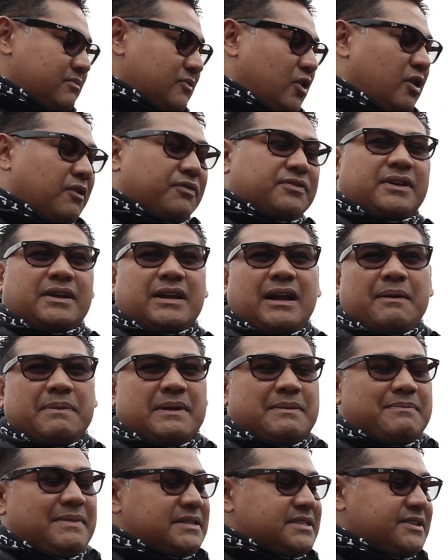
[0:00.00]
After a couple
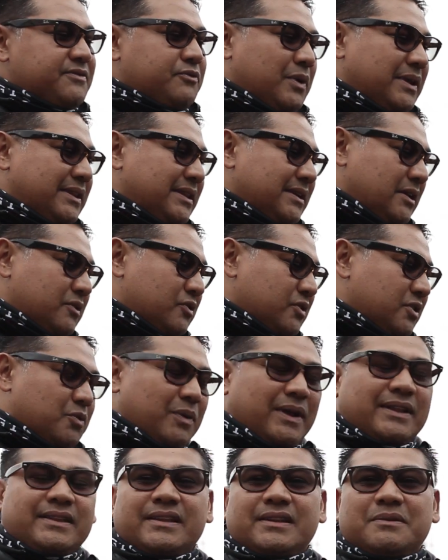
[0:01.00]
of months of waiting, I couldn't
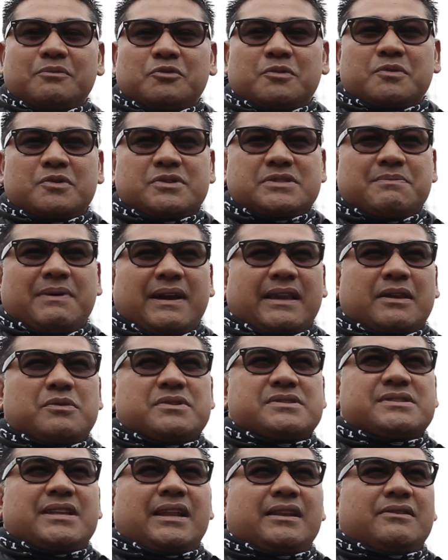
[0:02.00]
wait anymore because the bakkie
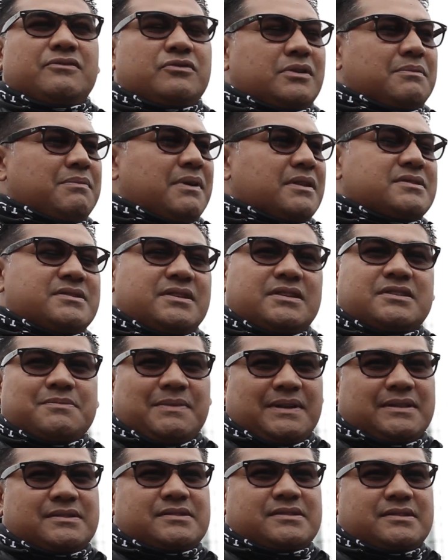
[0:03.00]
was standing for about 6
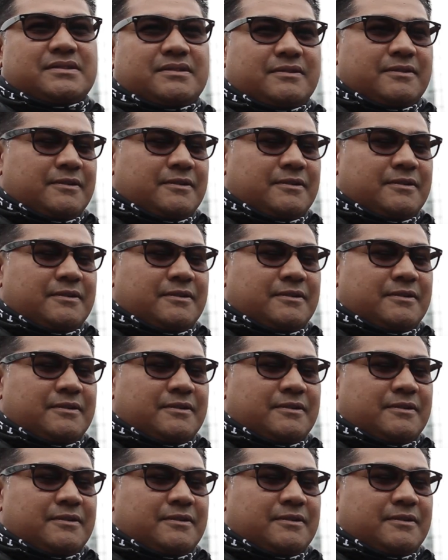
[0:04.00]
months.